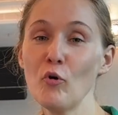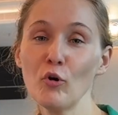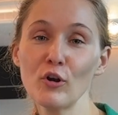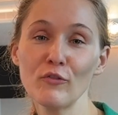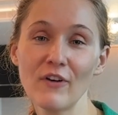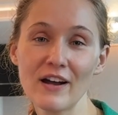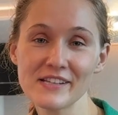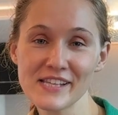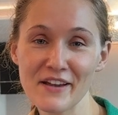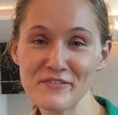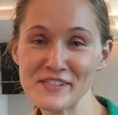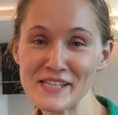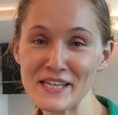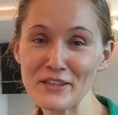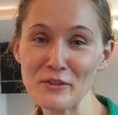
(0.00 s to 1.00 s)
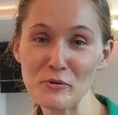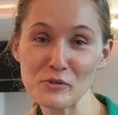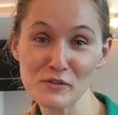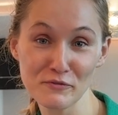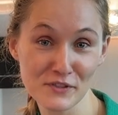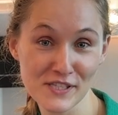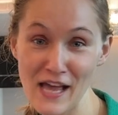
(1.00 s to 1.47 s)
all of us have seen those
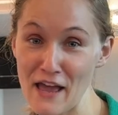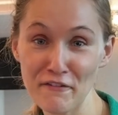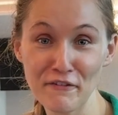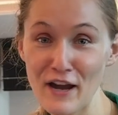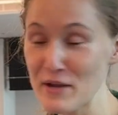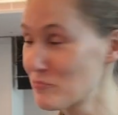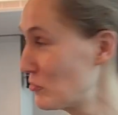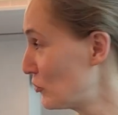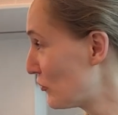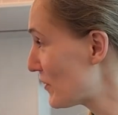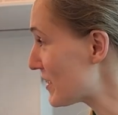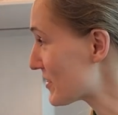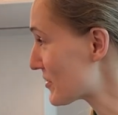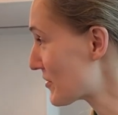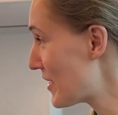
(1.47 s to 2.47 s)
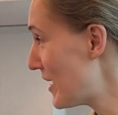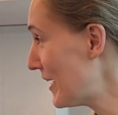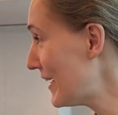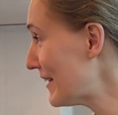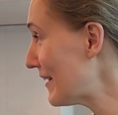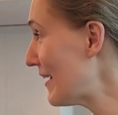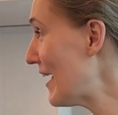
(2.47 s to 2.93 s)
sci-fi movies,
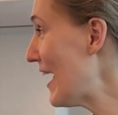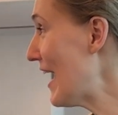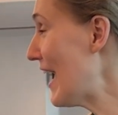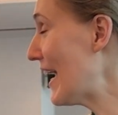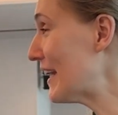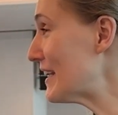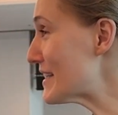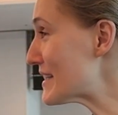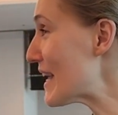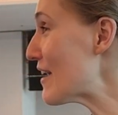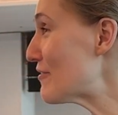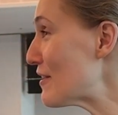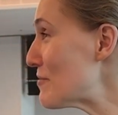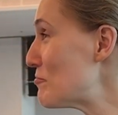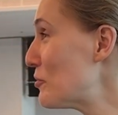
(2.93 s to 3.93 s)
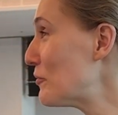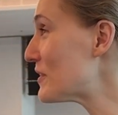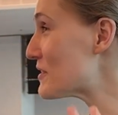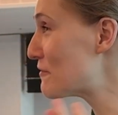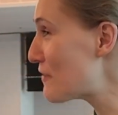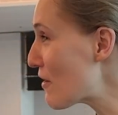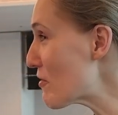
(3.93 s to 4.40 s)
right? Mm -hmm. And in sci-fi
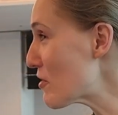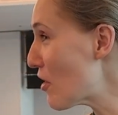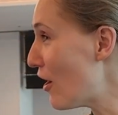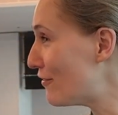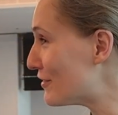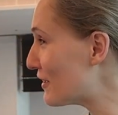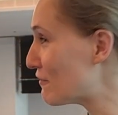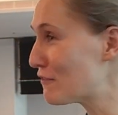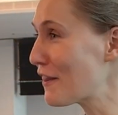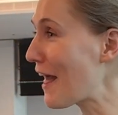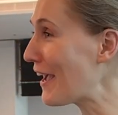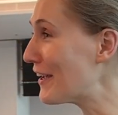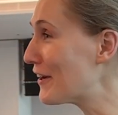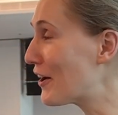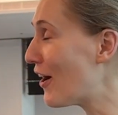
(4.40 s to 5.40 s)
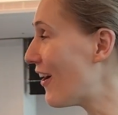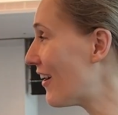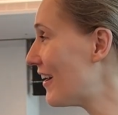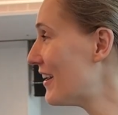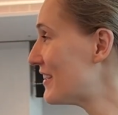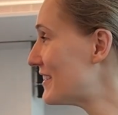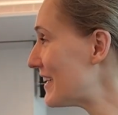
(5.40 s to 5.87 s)
movies, very often a flying car
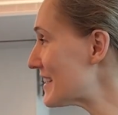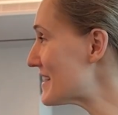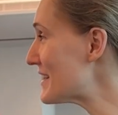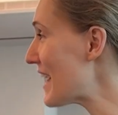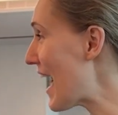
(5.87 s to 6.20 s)
doesn't